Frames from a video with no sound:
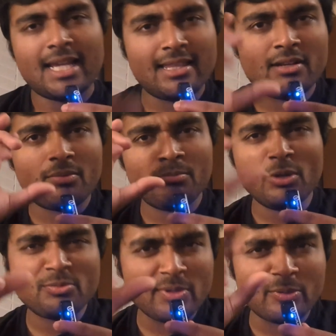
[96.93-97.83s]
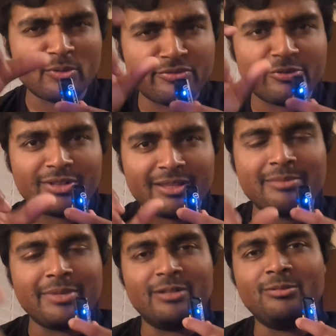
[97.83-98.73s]
And then most people will fall in the
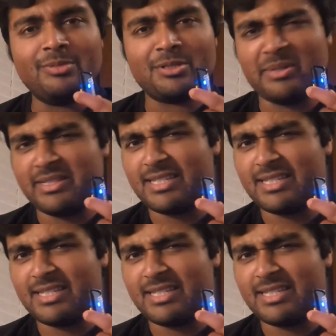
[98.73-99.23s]
middle between